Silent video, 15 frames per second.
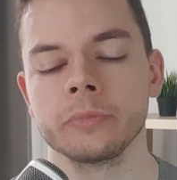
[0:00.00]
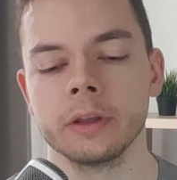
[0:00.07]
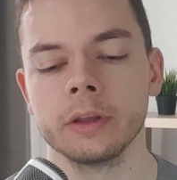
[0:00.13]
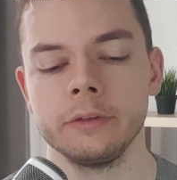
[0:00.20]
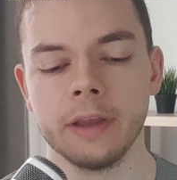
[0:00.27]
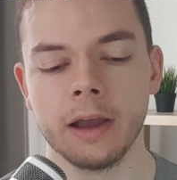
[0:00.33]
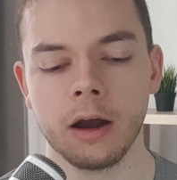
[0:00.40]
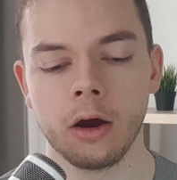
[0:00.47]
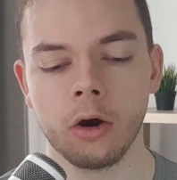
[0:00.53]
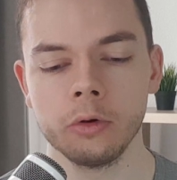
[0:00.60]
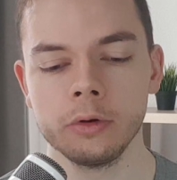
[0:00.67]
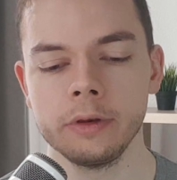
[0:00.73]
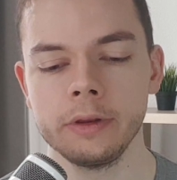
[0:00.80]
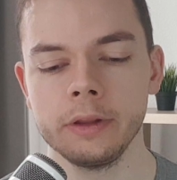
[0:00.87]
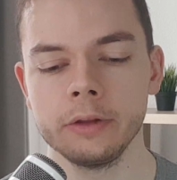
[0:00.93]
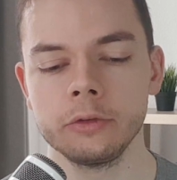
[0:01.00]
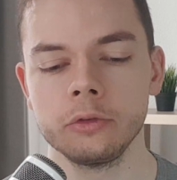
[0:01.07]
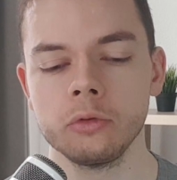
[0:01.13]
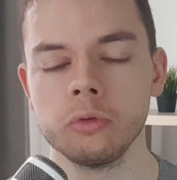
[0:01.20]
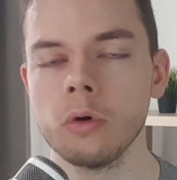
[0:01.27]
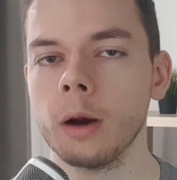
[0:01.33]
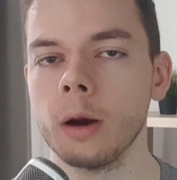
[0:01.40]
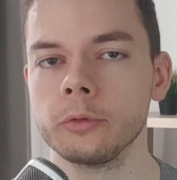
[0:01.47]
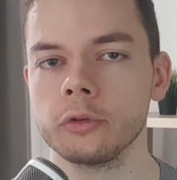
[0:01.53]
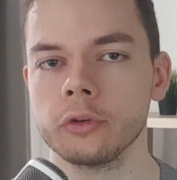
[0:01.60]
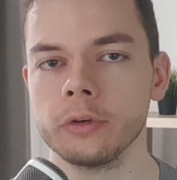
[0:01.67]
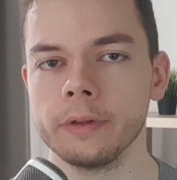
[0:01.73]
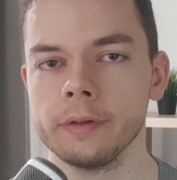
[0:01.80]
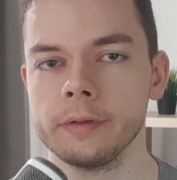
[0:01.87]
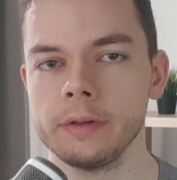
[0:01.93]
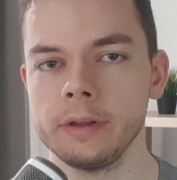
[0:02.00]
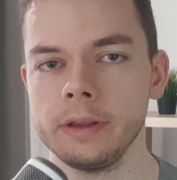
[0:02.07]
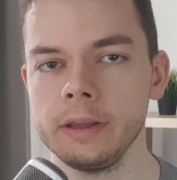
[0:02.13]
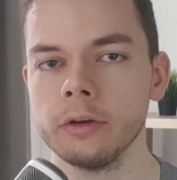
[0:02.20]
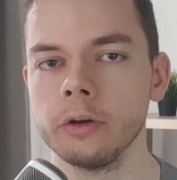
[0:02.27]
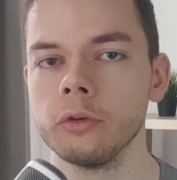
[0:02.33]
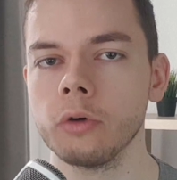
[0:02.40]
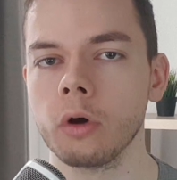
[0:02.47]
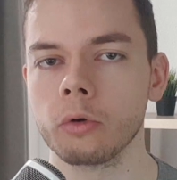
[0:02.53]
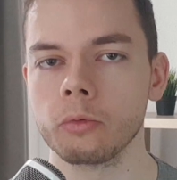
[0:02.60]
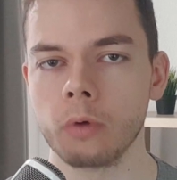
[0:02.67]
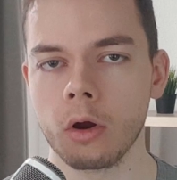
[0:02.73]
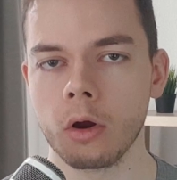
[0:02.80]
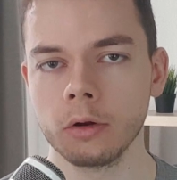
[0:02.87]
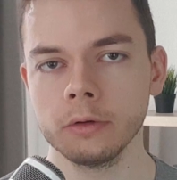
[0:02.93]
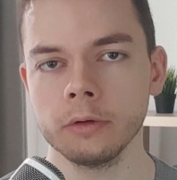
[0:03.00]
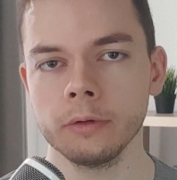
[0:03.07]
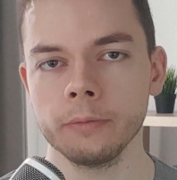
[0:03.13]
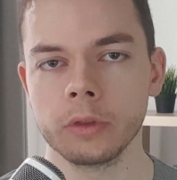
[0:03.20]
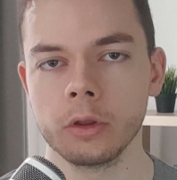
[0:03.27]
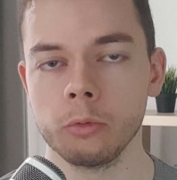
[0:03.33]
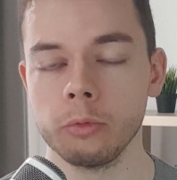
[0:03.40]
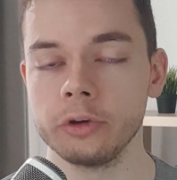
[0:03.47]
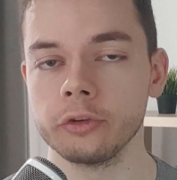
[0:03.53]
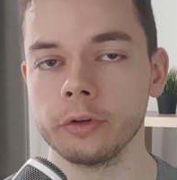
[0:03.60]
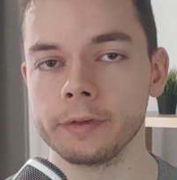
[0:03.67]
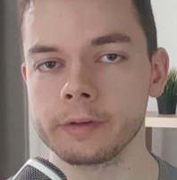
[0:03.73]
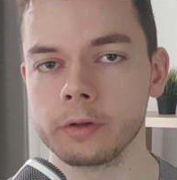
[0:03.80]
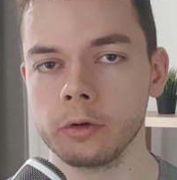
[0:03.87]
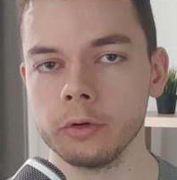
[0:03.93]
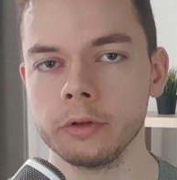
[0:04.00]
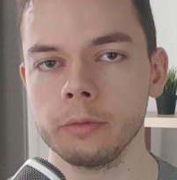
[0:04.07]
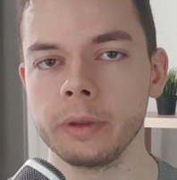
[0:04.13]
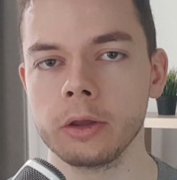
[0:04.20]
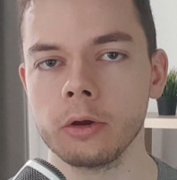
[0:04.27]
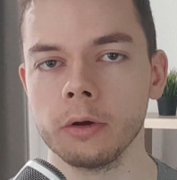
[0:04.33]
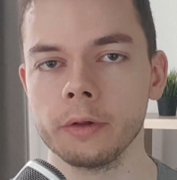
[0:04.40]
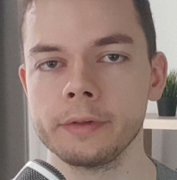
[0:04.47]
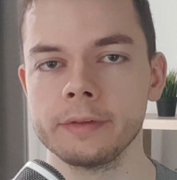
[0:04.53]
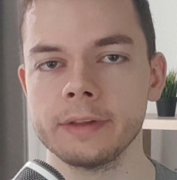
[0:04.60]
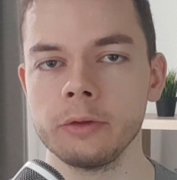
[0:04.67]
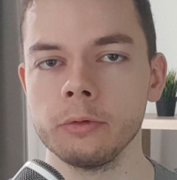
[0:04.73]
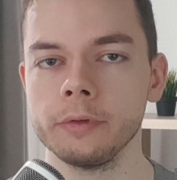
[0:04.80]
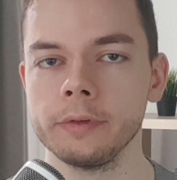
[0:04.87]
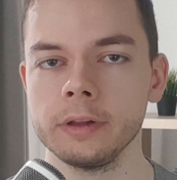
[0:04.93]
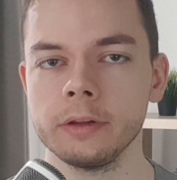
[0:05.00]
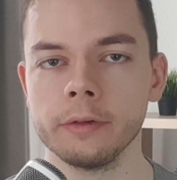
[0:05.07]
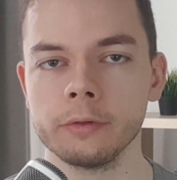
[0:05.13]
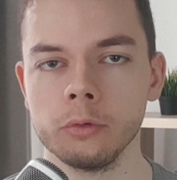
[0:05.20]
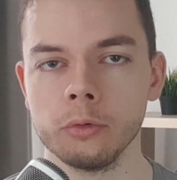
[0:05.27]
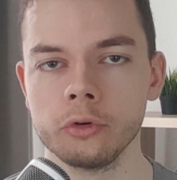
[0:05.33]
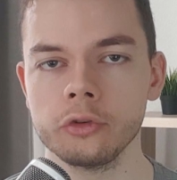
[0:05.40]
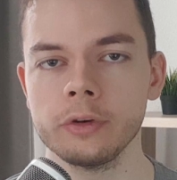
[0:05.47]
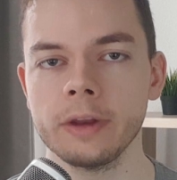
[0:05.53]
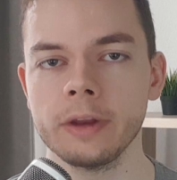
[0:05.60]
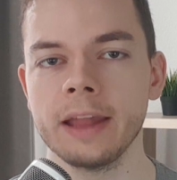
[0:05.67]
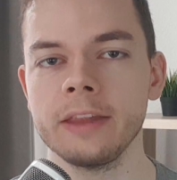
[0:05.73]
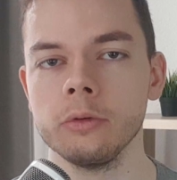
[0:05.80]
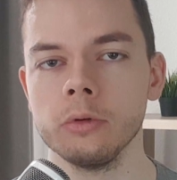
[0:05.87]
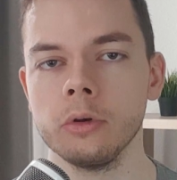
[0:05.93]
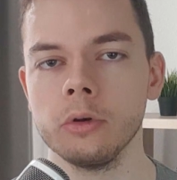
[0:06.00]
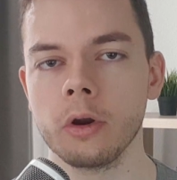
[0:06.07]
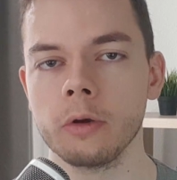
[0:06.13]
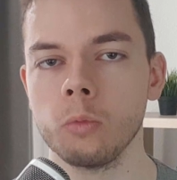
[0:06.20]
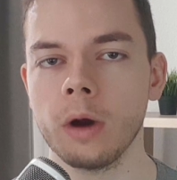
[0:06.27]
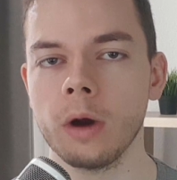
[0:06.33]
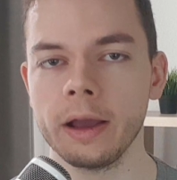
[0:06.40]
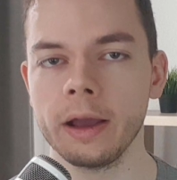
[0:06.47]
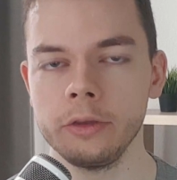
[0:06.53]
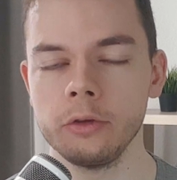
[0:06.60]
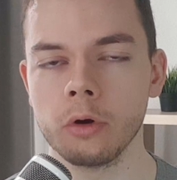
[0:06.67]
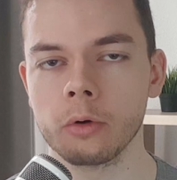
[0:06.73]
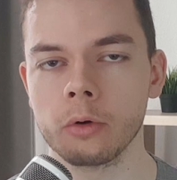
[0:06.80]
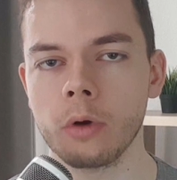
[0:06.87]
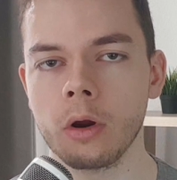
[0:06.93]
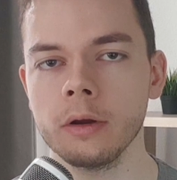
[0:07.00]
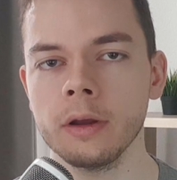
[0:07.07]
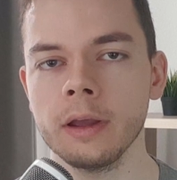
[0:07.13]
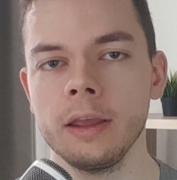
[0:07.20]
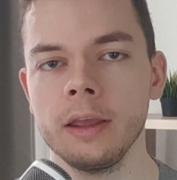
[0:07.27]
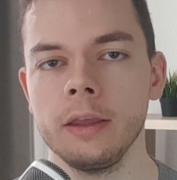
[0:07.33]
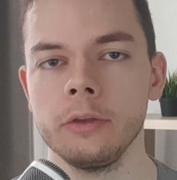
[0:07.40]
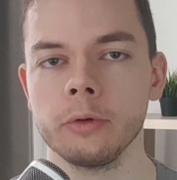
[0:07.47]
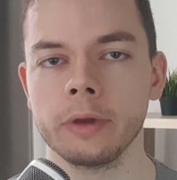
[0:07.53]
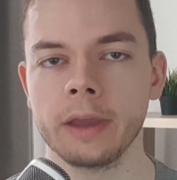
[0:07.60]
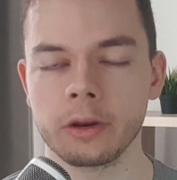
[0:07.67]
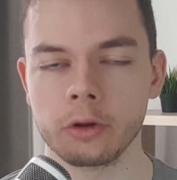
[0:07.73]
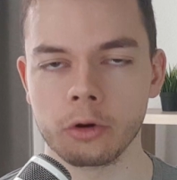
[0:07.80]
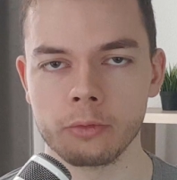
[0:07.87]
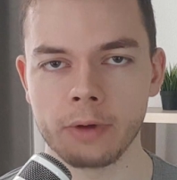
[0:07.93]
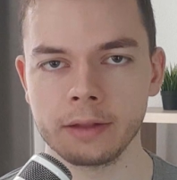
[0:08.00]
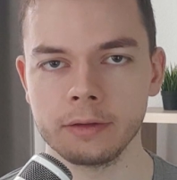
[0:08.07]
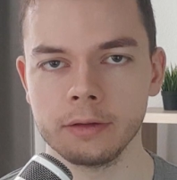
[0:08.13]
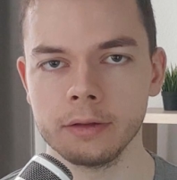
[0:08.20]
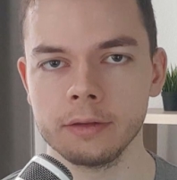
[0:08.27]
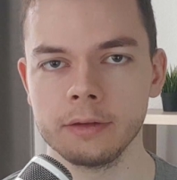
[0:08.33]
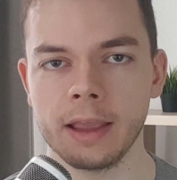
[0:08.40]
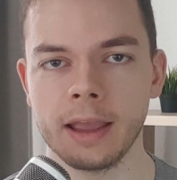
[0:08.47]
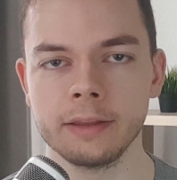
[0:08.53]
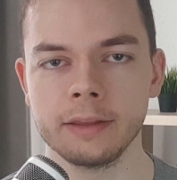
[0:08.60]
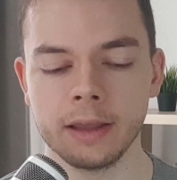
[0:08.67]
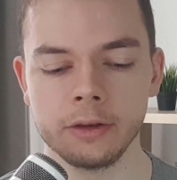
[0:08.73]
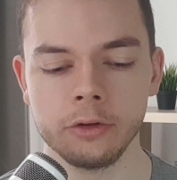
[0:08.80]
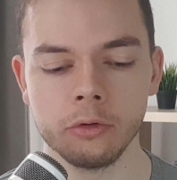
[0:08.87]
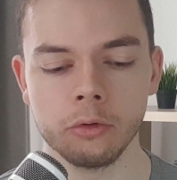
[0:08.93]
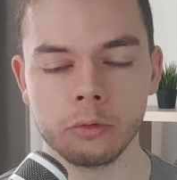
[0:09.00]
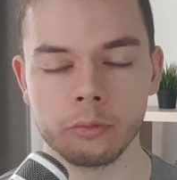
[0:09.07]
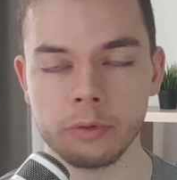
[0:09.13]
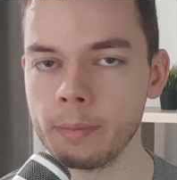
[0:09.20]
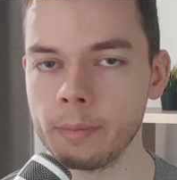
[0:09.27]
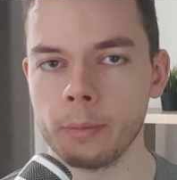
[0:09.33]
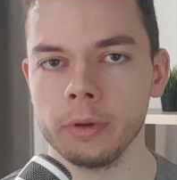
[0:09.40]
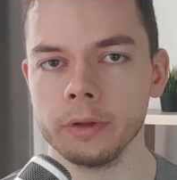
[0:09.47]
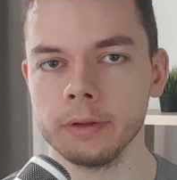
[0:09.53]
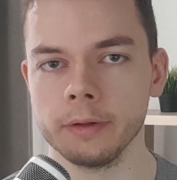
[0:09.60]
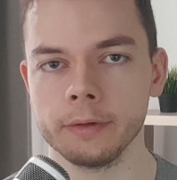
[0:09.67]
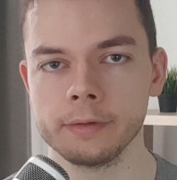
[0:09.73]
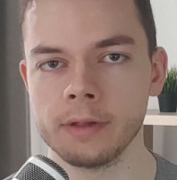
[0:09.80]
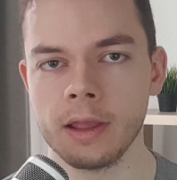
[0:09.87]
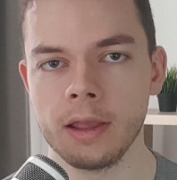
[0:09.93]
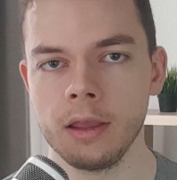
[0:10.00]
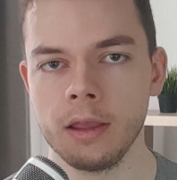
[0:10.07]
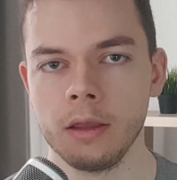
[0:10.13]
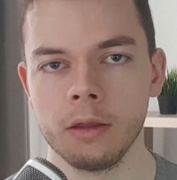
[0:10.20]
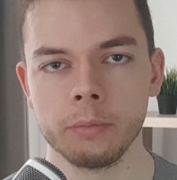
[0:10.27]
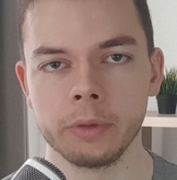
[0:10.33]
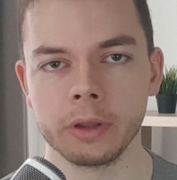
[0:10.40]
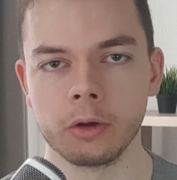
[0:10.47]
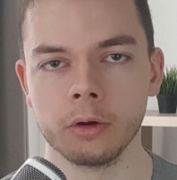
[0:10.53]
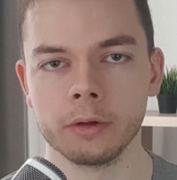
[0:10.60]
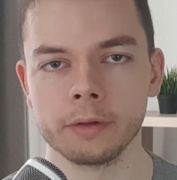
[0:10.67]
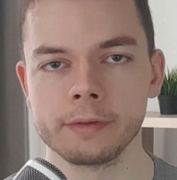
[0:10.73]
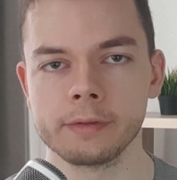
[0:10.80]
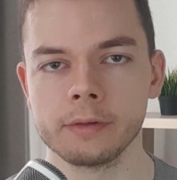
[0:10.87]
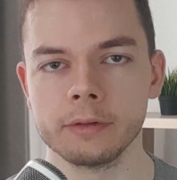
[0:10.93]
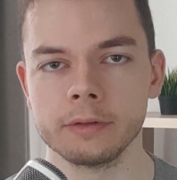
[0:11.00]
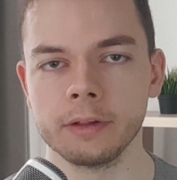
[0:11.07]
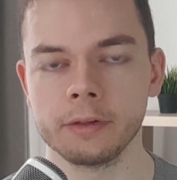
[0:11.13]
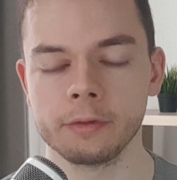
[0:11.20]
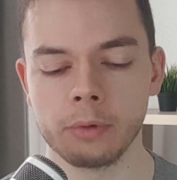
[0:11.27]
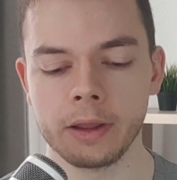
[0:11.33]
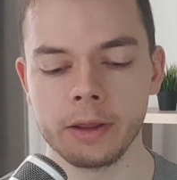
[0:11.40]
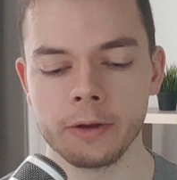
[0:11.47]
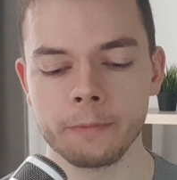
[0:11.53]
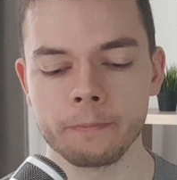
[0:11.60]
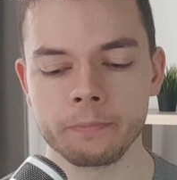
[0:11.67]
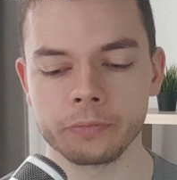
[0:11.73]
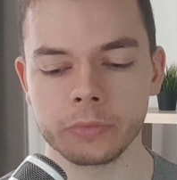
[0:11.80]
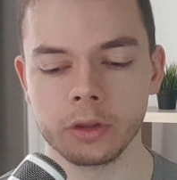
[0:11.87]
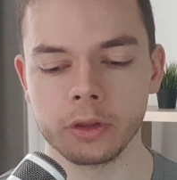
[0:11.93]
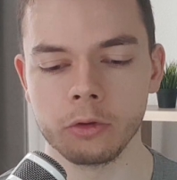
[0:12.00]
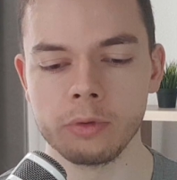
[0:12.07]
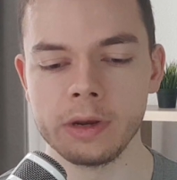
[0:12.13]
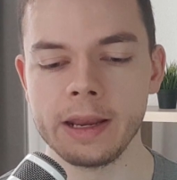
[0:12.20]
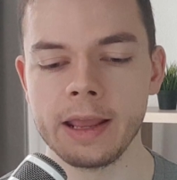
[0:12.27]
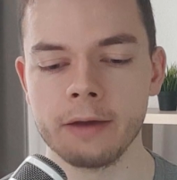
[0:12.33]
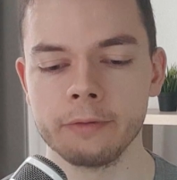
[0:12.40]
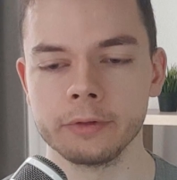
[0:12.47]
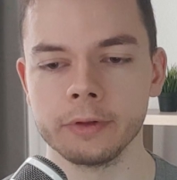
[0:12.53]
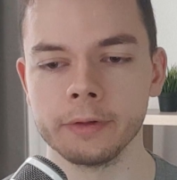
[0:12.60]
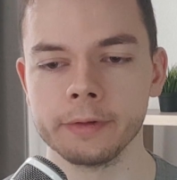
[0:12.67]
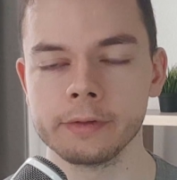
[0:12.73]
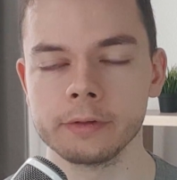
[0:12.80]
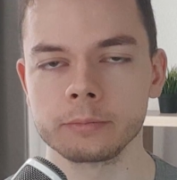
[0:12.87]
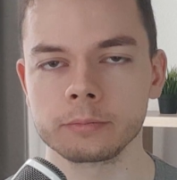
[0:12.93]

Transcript: there are only two options. Either you're wrong, which is good because then you see the solution and you learn why you're wrong, you can correct it, and then you remember this. Because this way um, you really have this